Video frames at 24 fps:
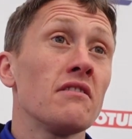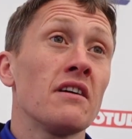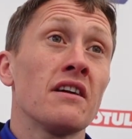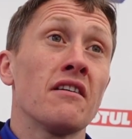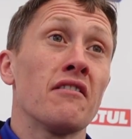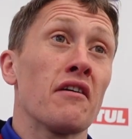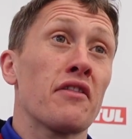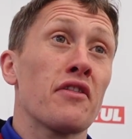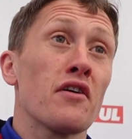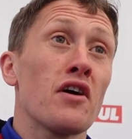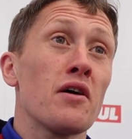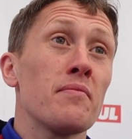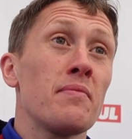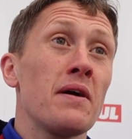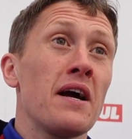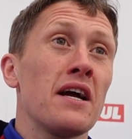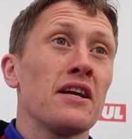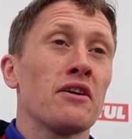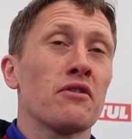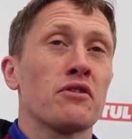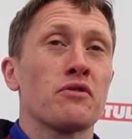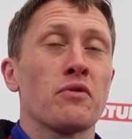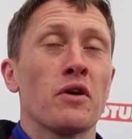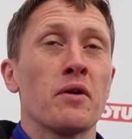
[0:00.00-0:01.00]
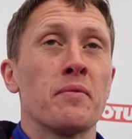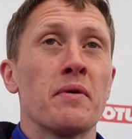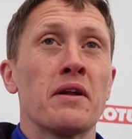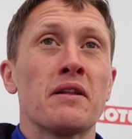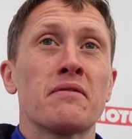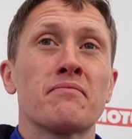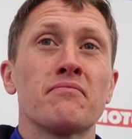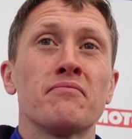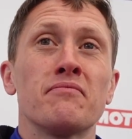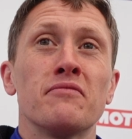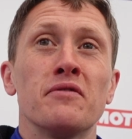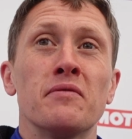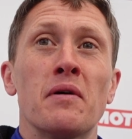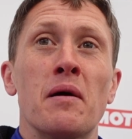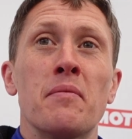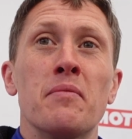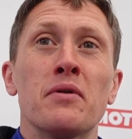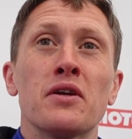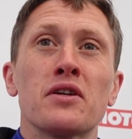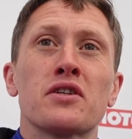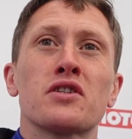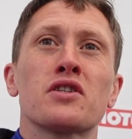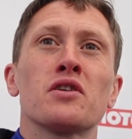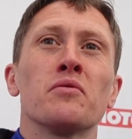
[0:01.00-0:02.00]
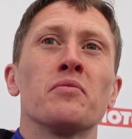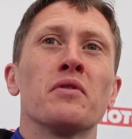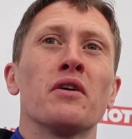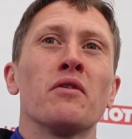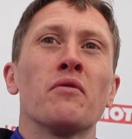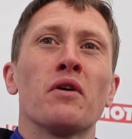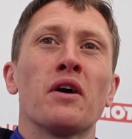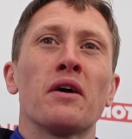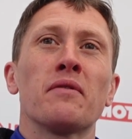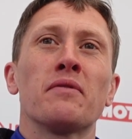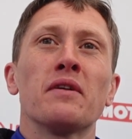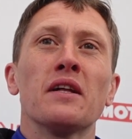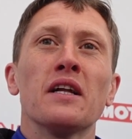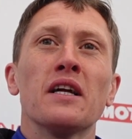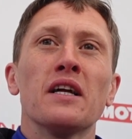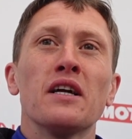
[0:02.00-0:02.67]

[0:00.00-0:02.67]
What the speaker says: I never thought about it. You just want to be remembered as somebody who was